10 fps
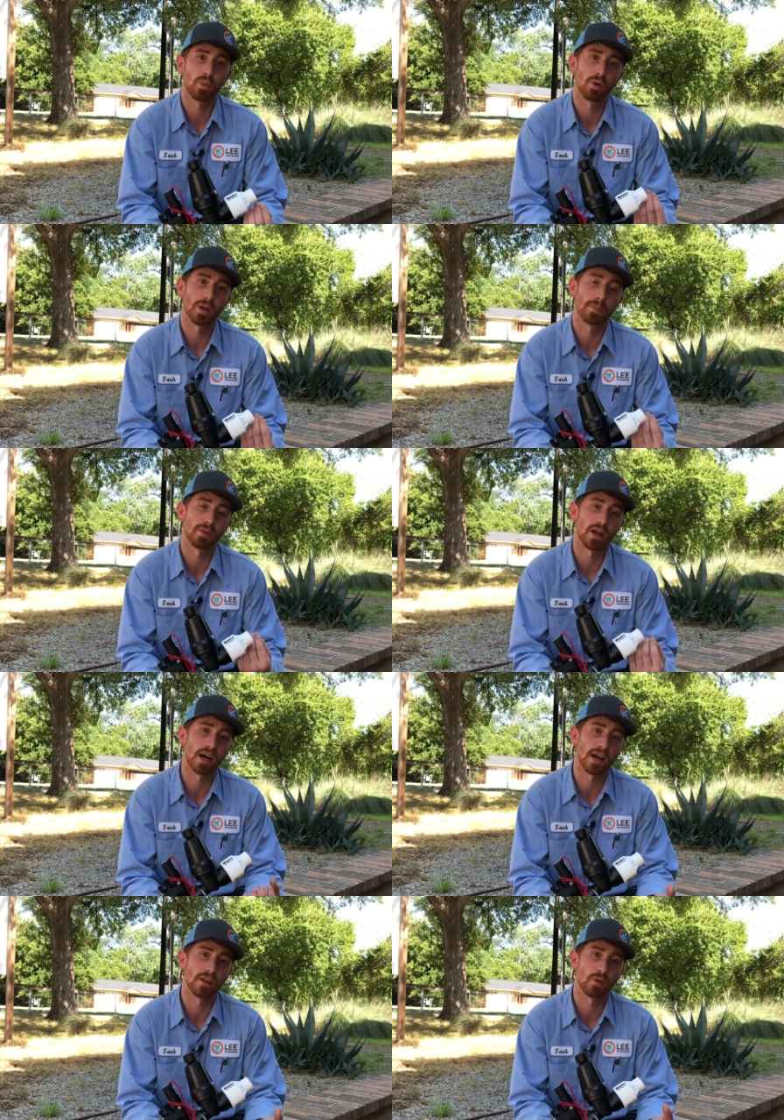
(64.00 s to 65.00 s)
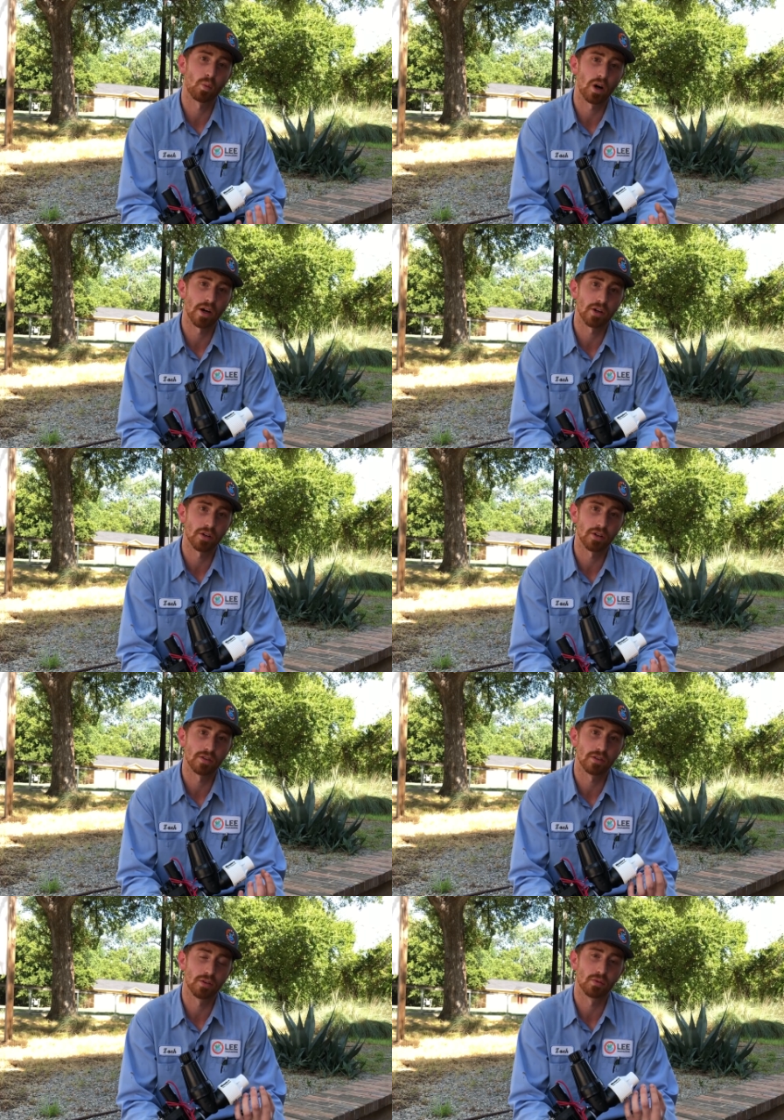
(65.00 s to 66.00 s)
won't apply the water
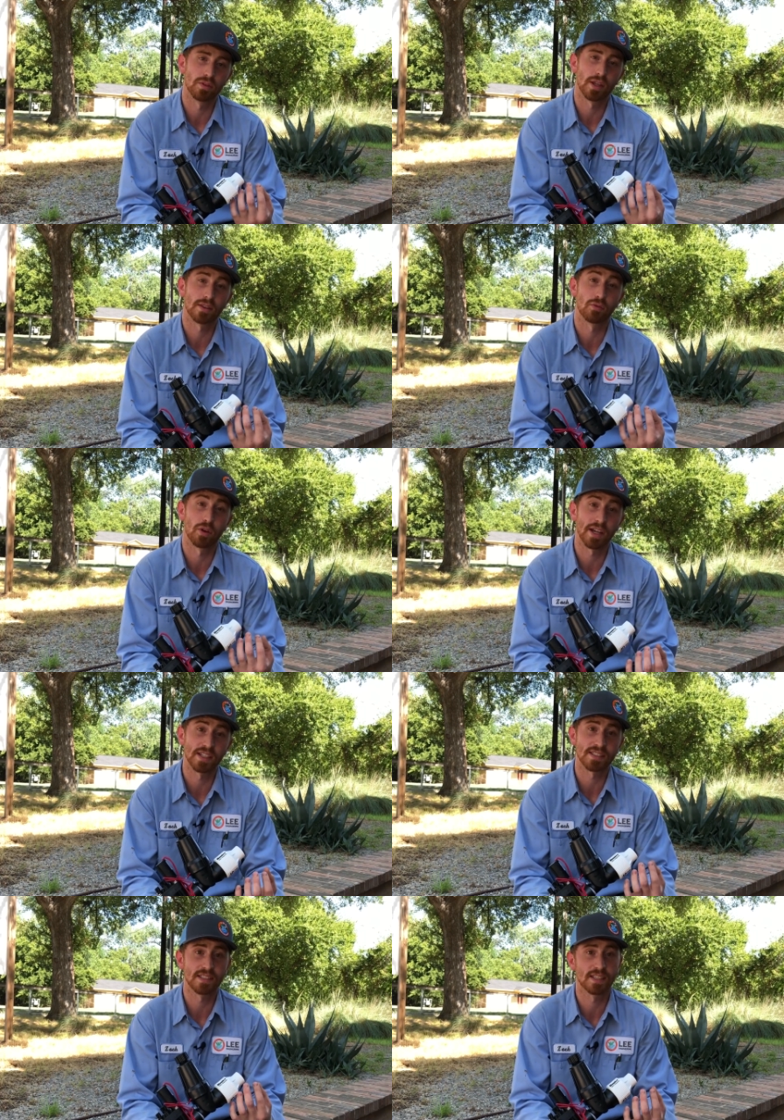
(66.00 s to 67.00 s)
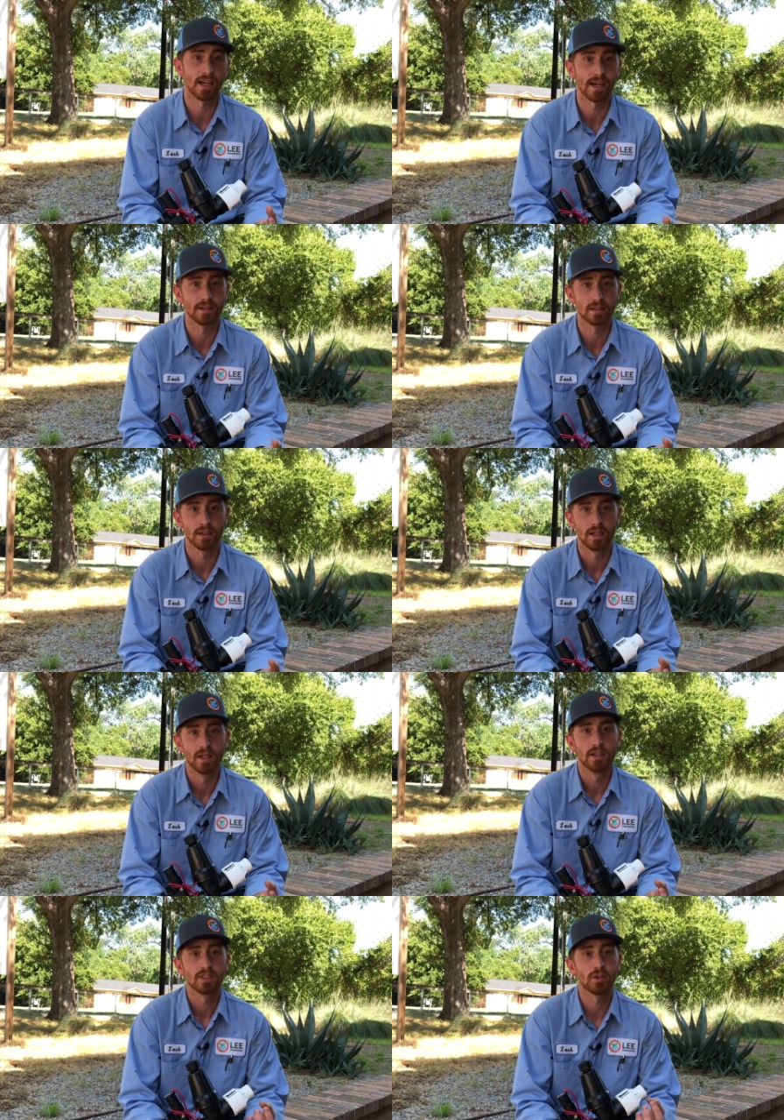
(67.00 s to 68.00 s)
at the rate it's designed.
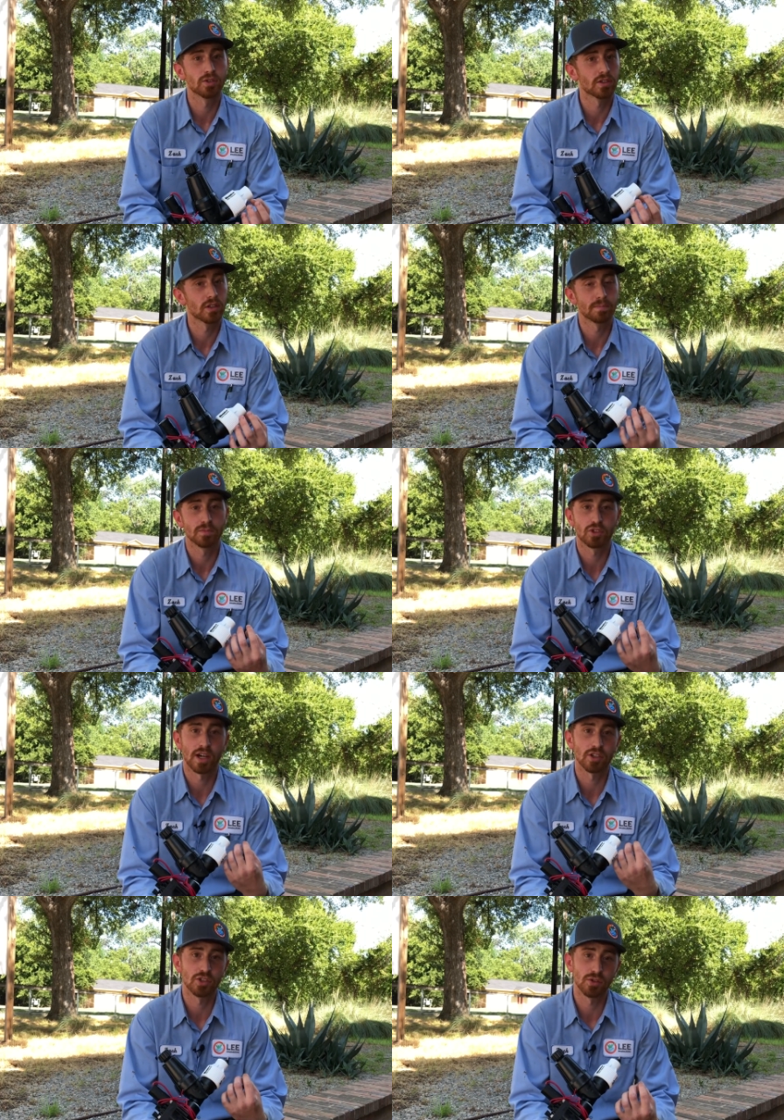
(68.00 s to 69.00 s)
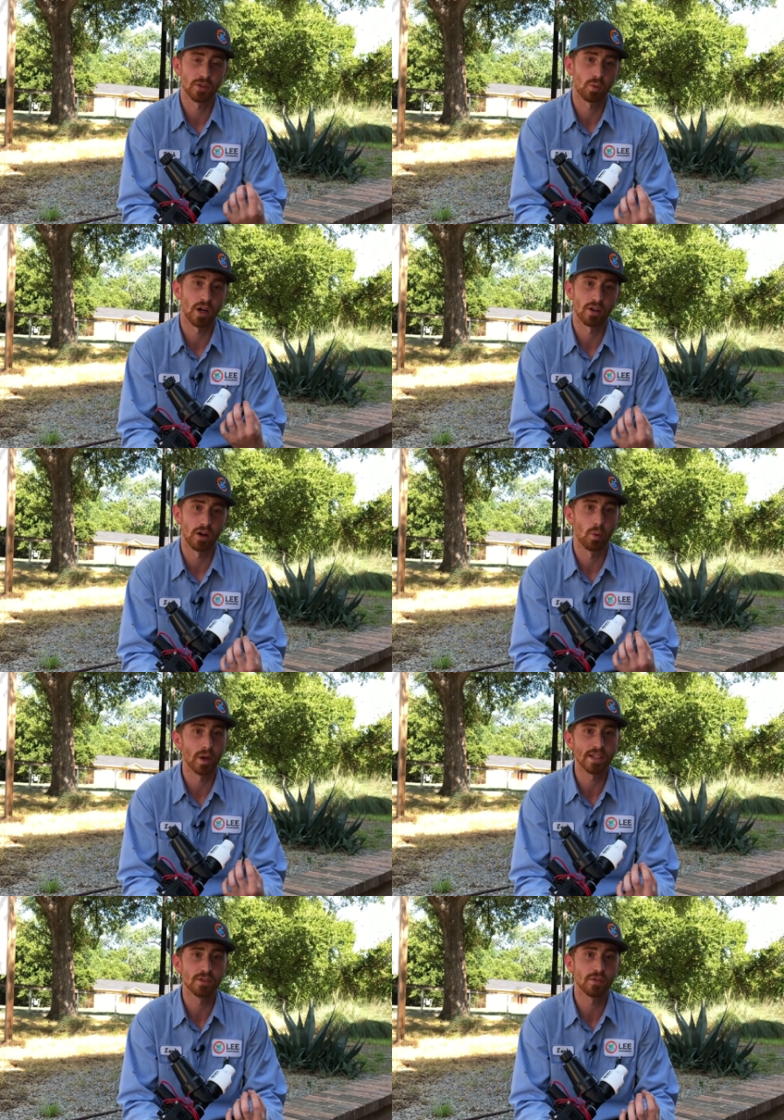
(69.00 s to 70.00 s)
So it's gonna try to shoot the water out
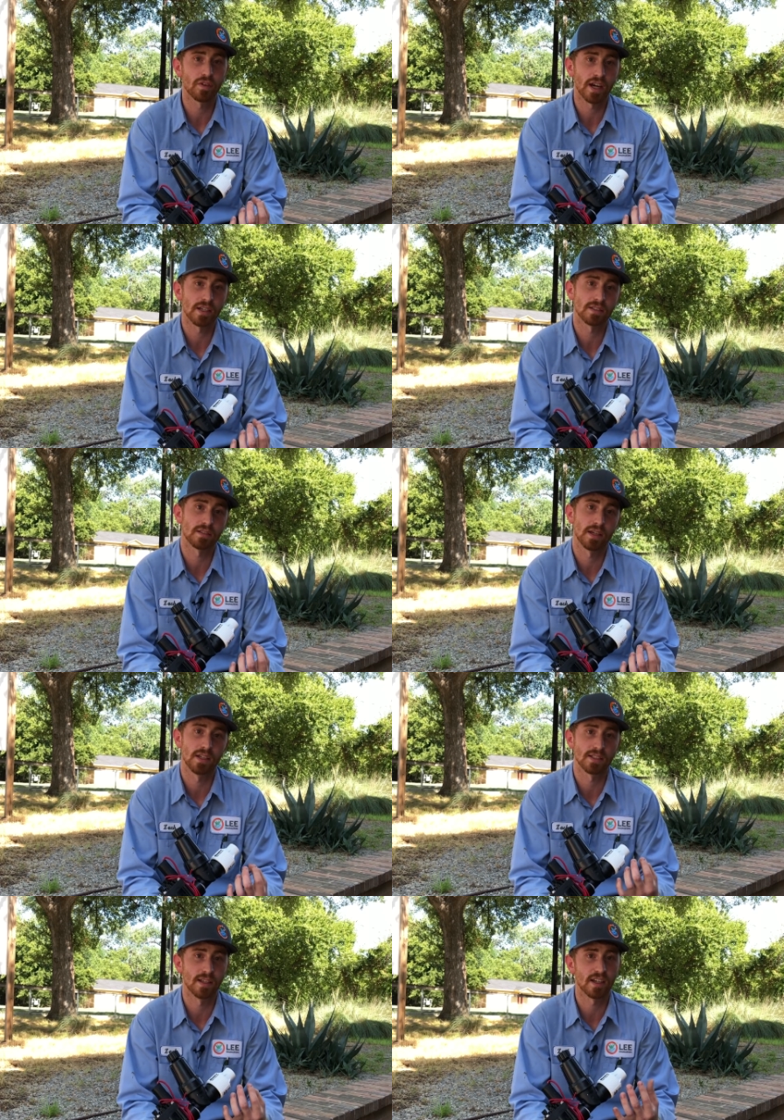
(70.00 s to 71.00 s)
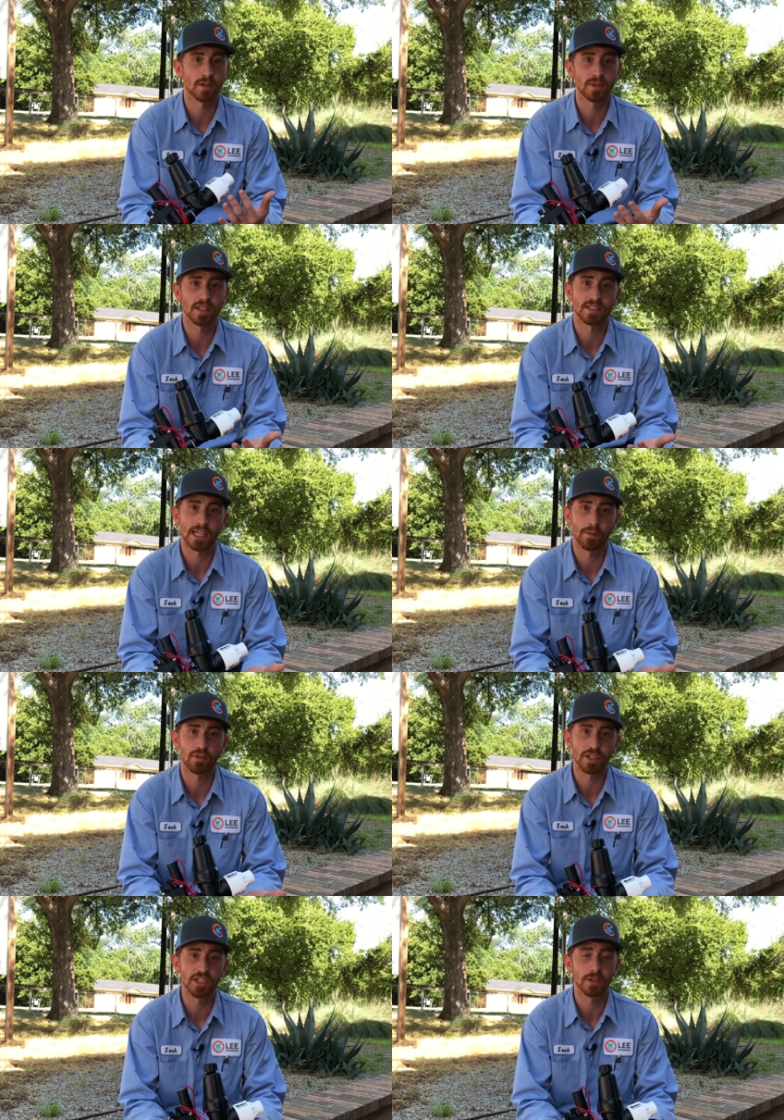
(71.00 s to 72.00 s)
way too fast and it's not gonna be the same
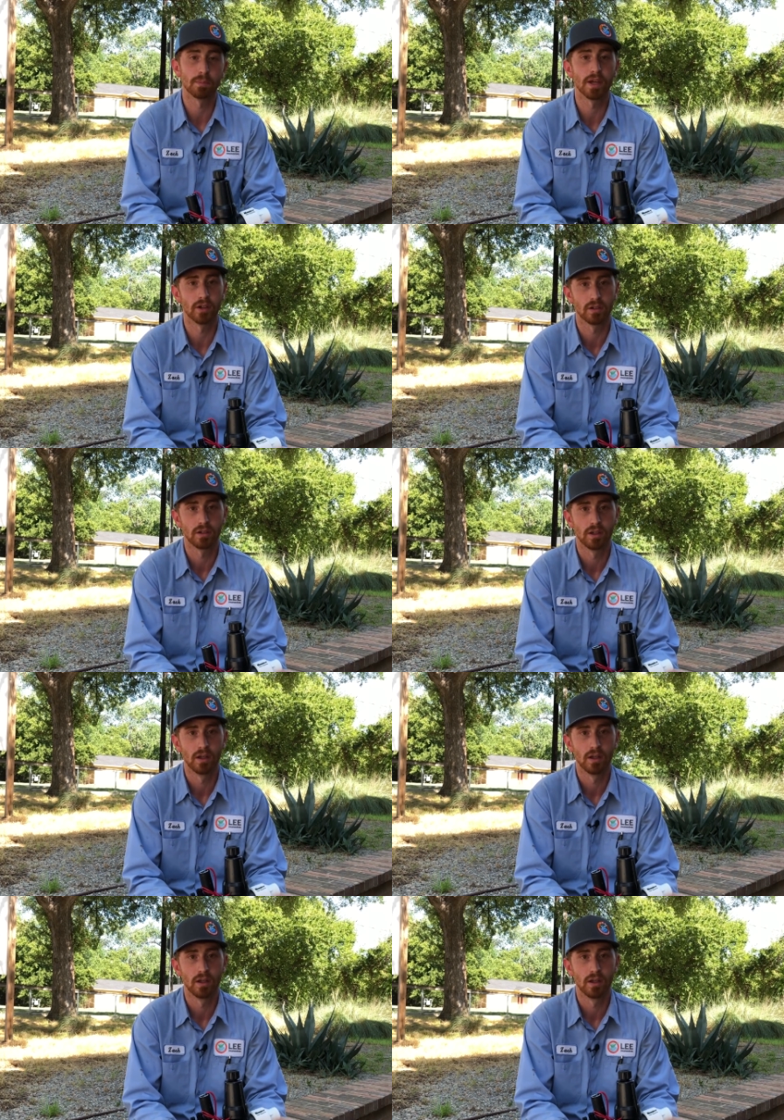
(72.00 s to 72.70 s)
for each emitter.